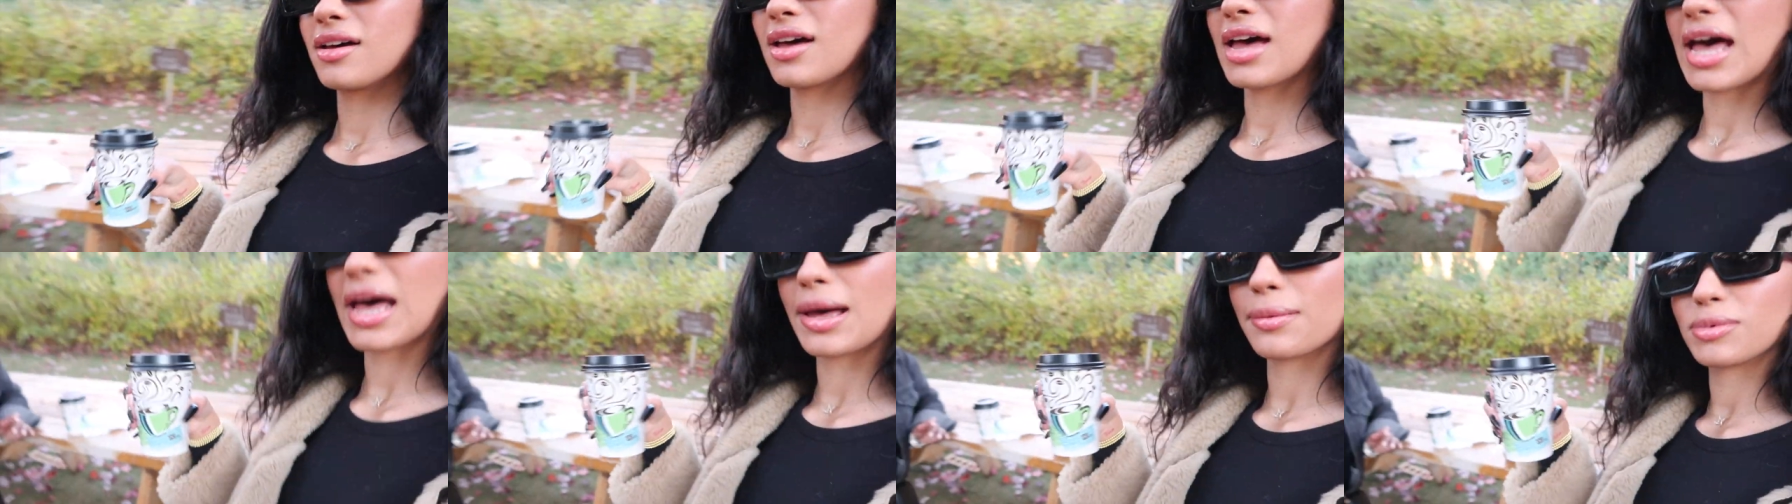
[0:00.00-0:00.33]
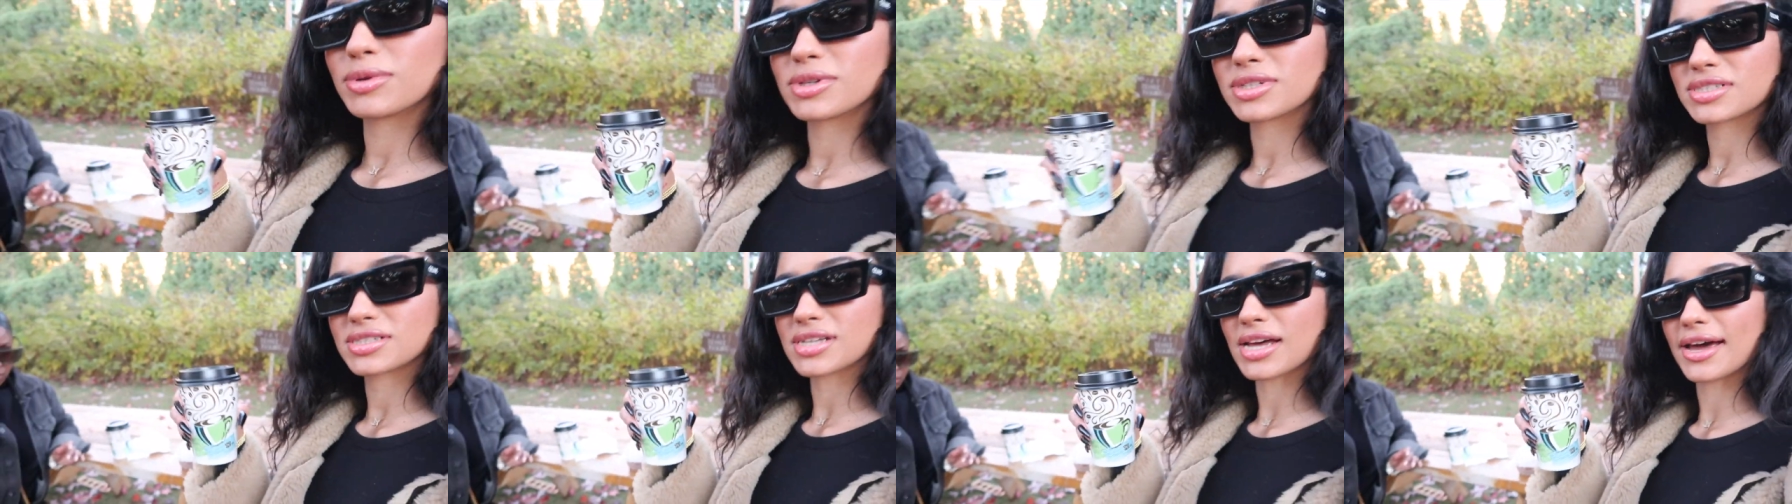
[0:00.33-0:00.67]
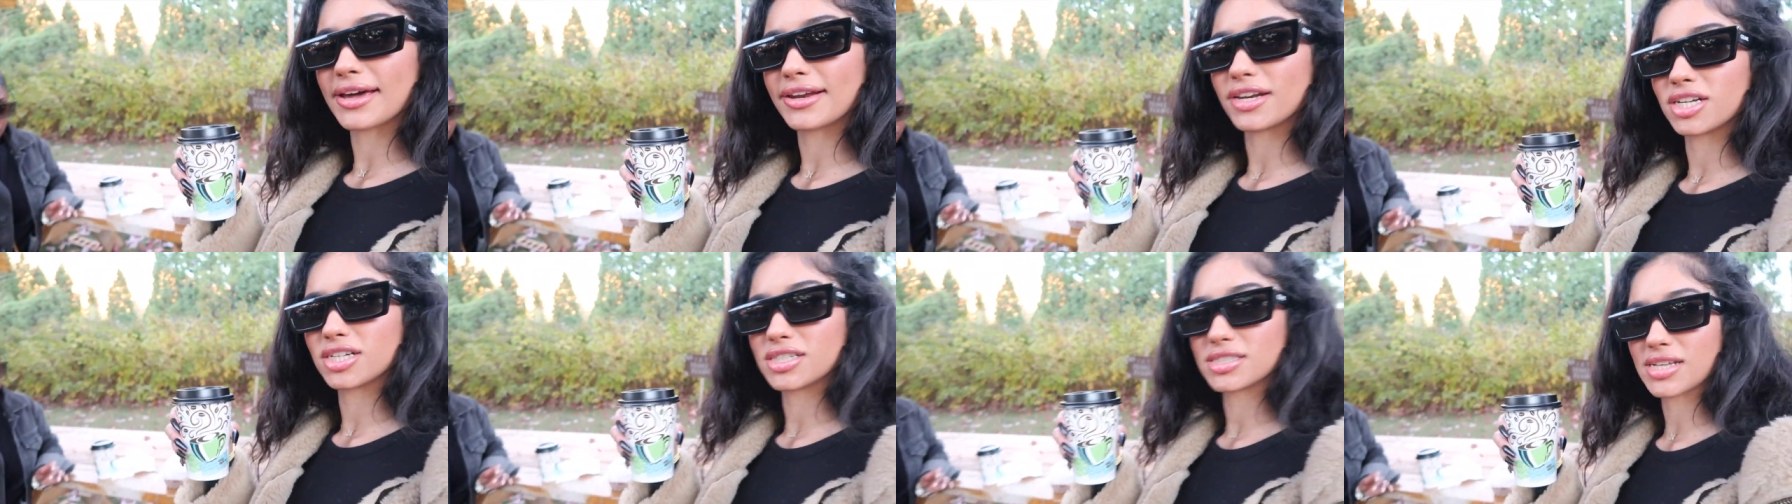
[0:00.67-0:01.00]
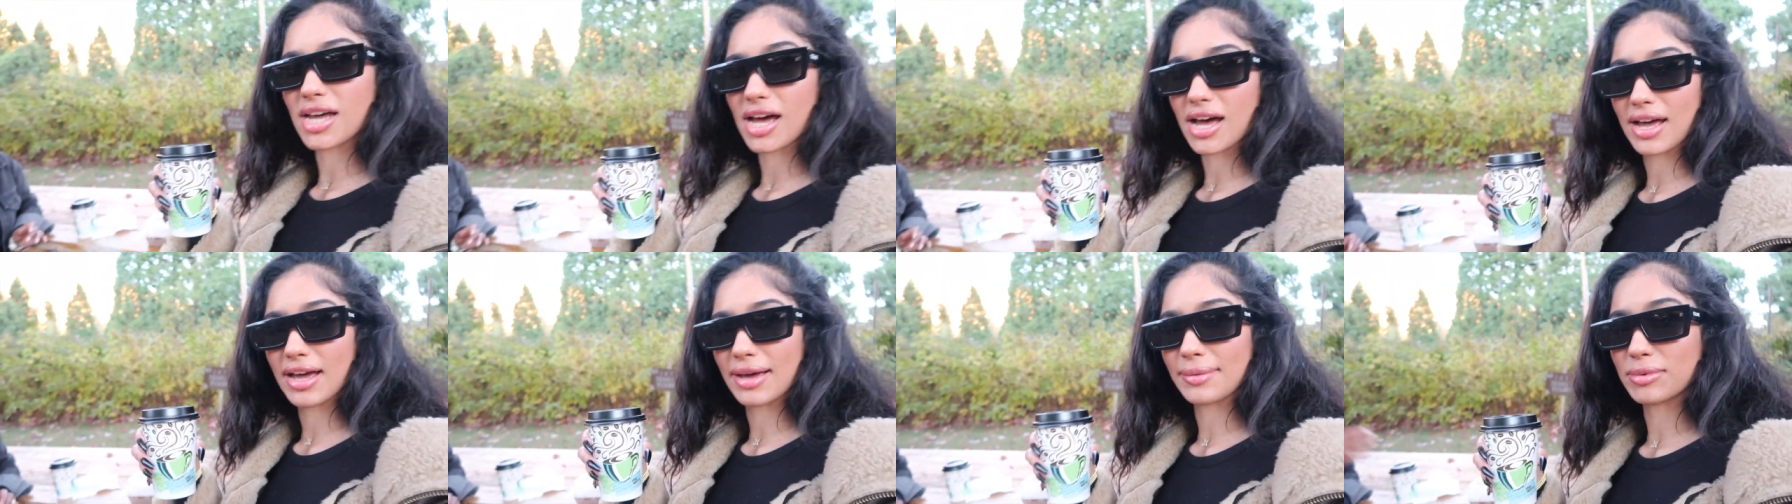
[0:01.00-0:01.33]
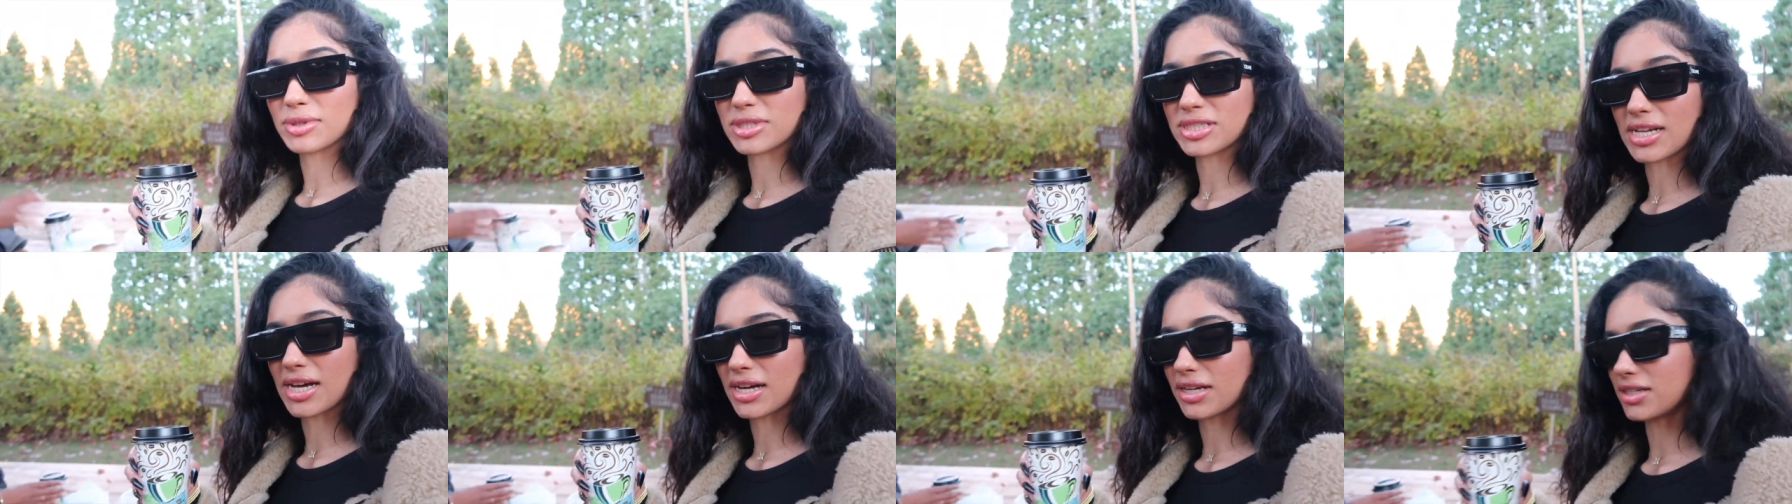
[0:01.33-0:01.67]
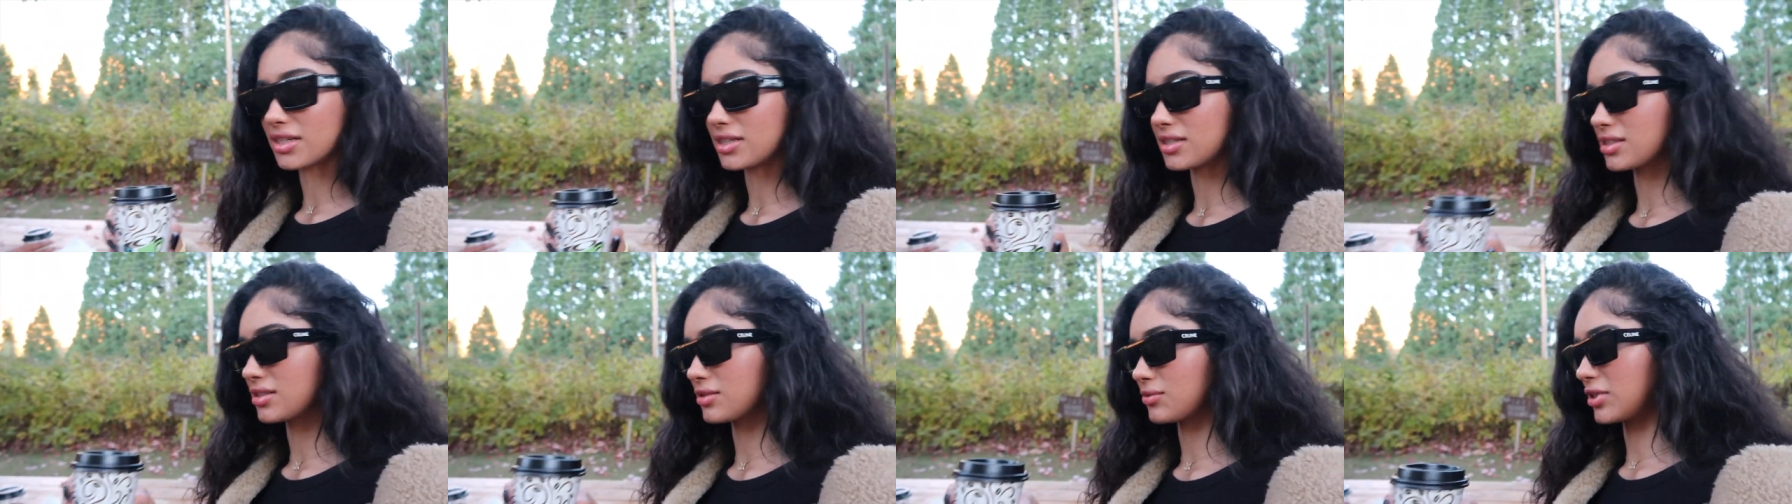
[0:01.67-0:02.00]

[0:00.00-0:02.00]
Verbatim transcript: apple ciders, hot apple ciders,